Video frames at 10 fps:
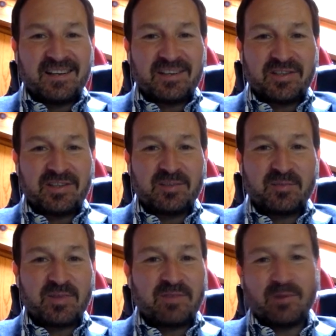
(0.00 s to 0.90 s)

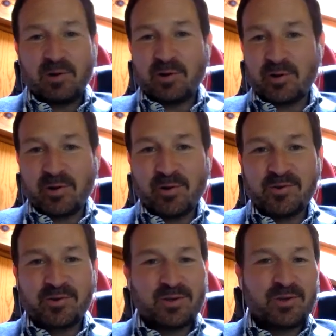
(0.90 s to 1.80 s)
system if all our
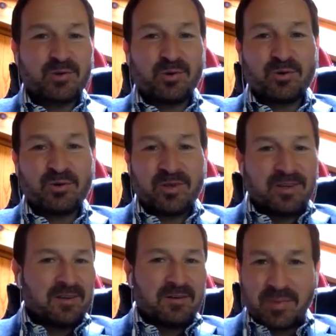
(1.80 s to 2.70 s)
nodes are controlled
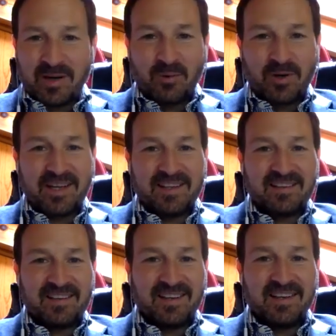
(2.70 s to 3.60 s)
by one
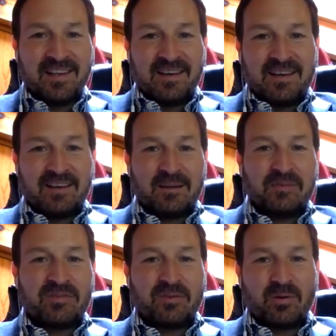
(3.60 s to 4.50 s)
entity.
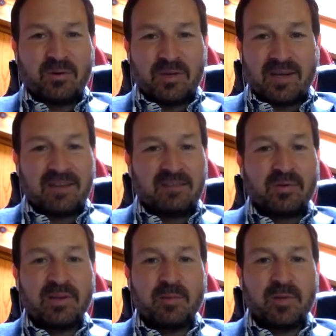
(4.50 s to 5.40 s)
So yeah, it's
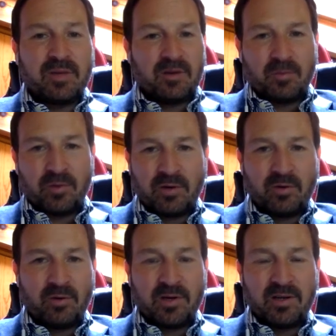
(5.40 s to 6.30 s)
really been our
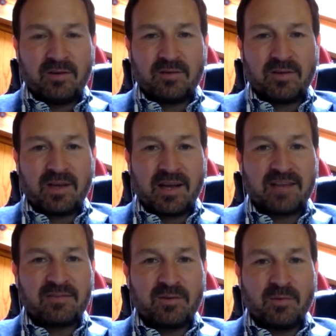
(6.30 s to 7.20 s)
priority over the
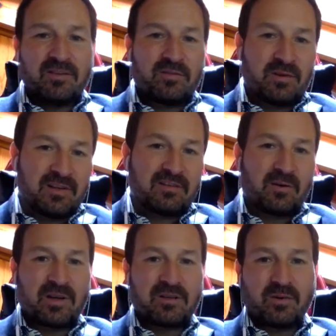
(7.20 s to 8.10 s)
last few months, really
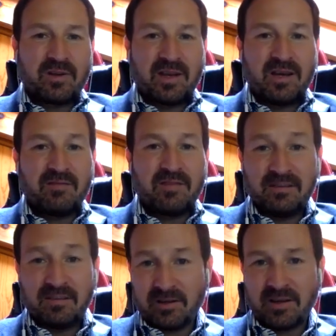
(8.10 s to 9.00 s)
starting toward the end of
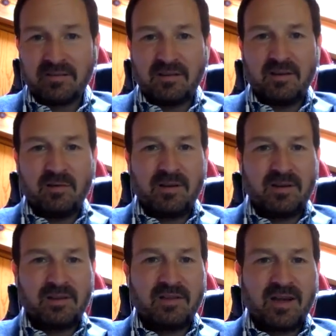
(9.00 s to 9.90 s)
this year,
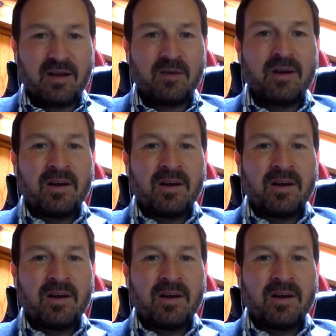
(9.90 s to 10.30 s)
continuing now.